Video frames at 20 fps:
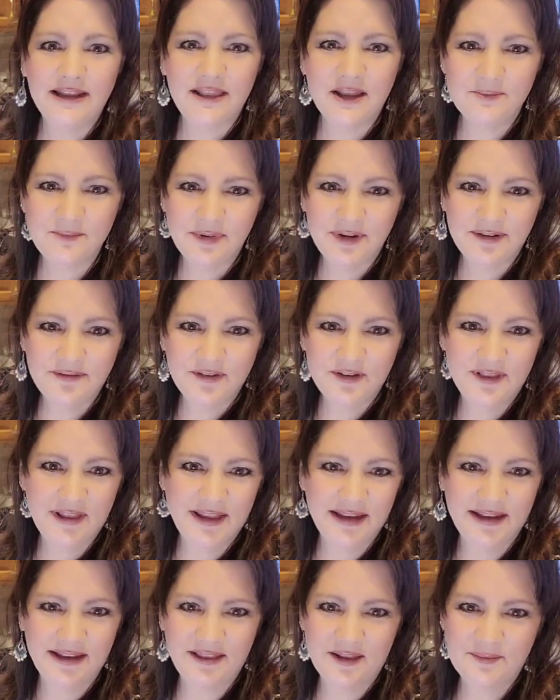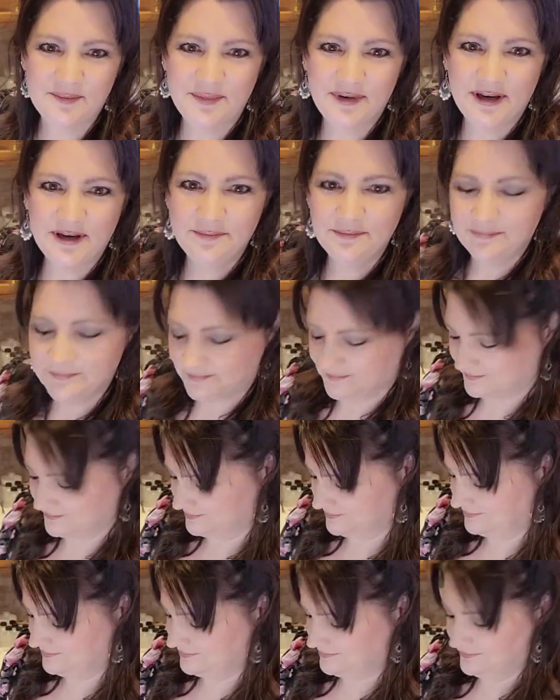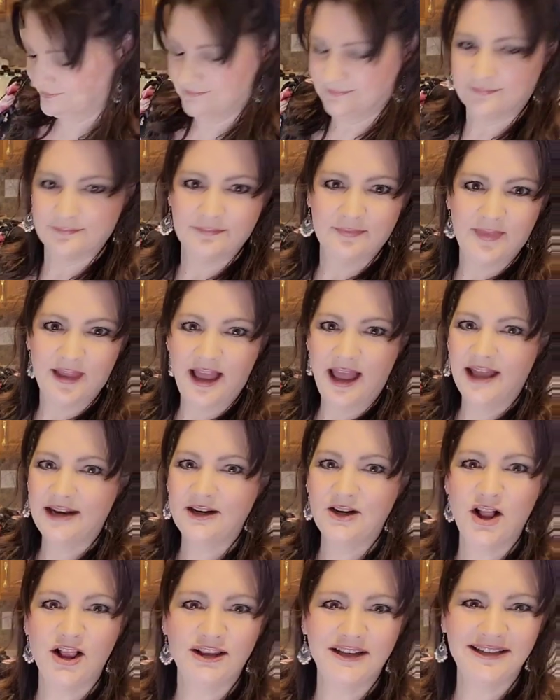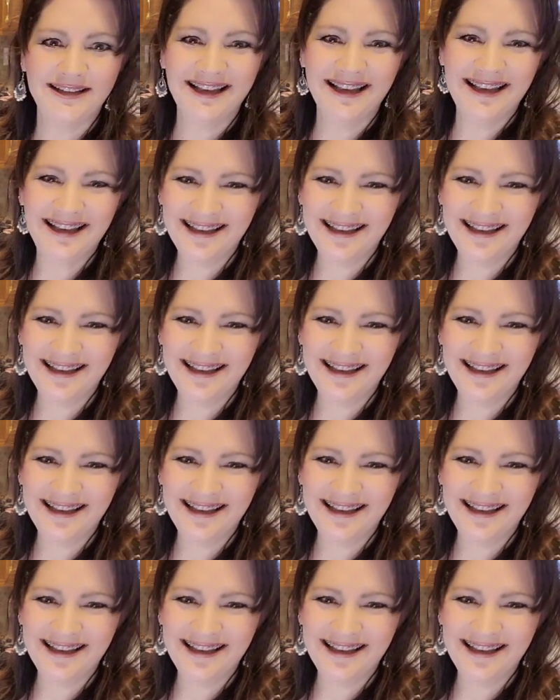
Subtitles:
lumpy. If you like it lumpy, add it all in.